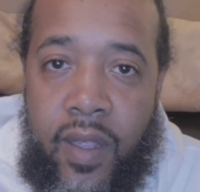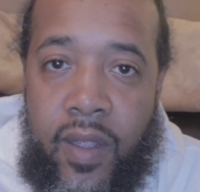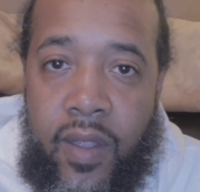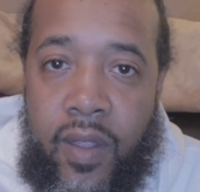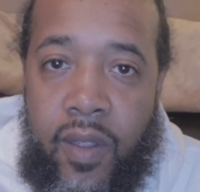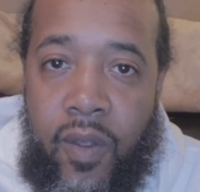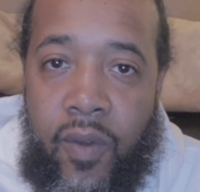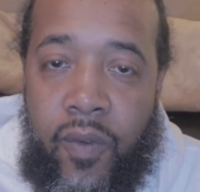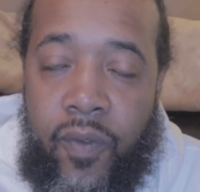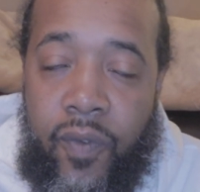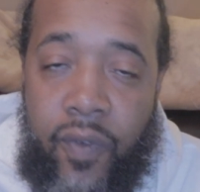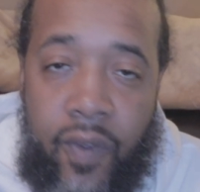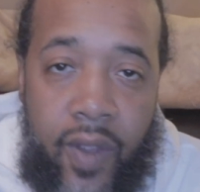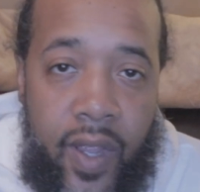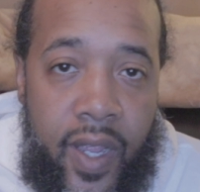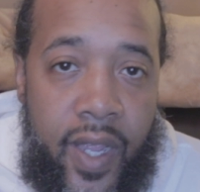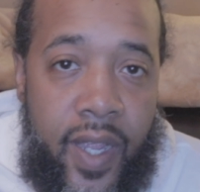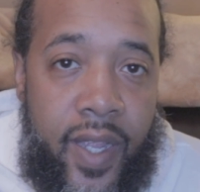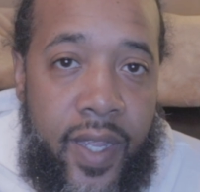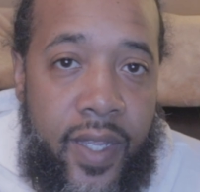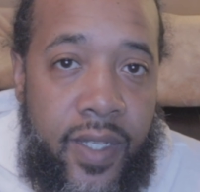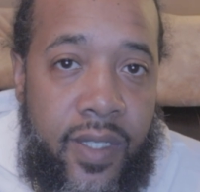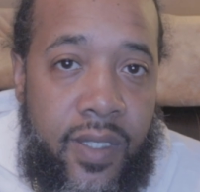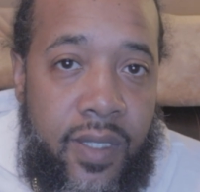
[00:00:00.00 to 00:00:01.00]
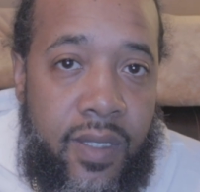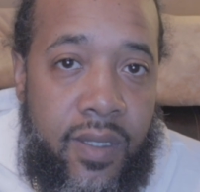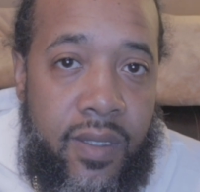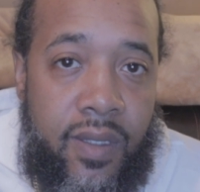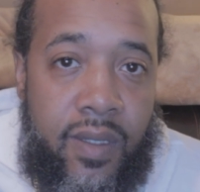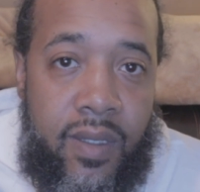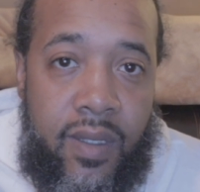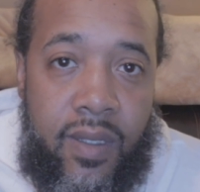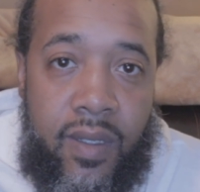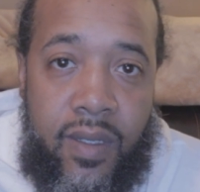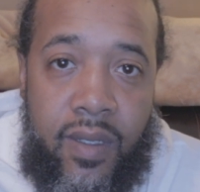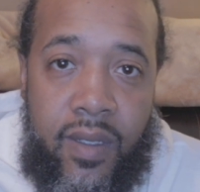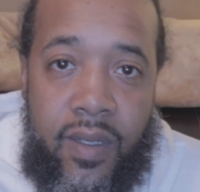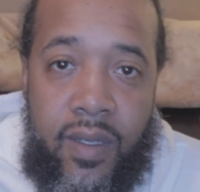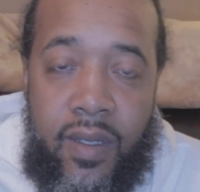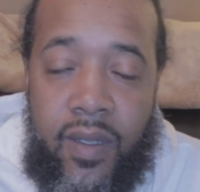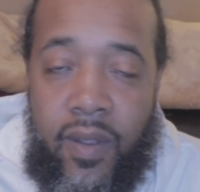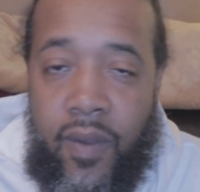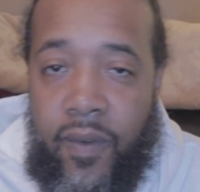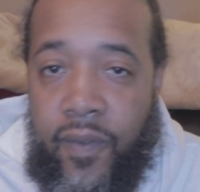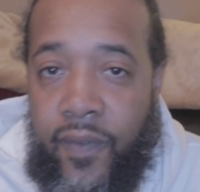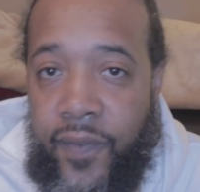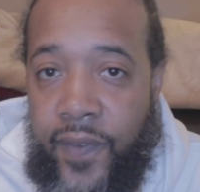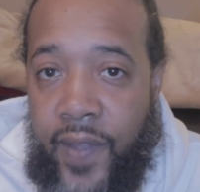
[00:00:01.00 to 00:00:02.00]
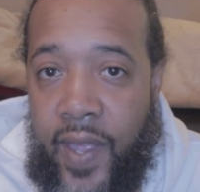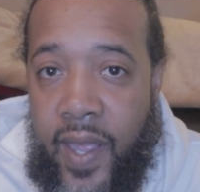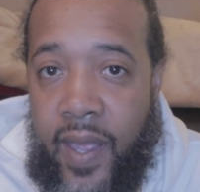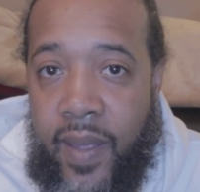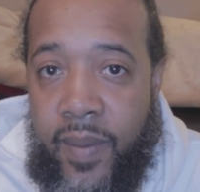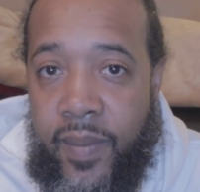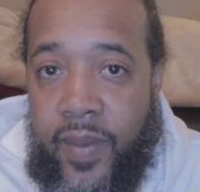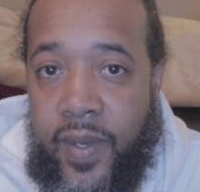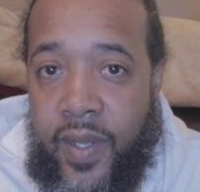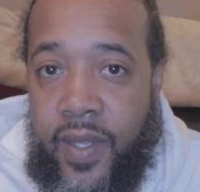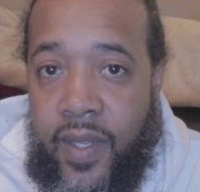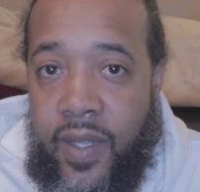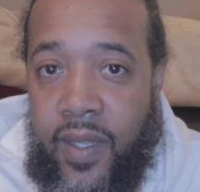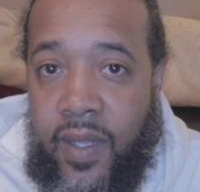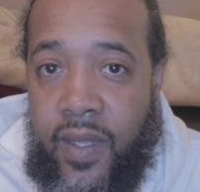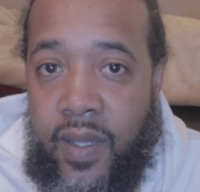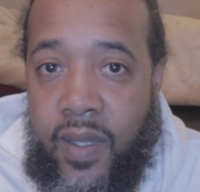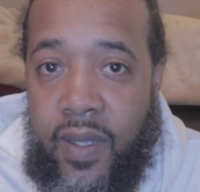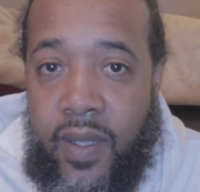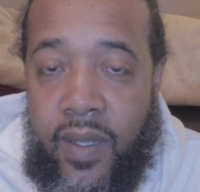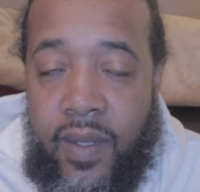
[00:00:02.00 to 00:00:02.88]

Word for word: Your friends, your family,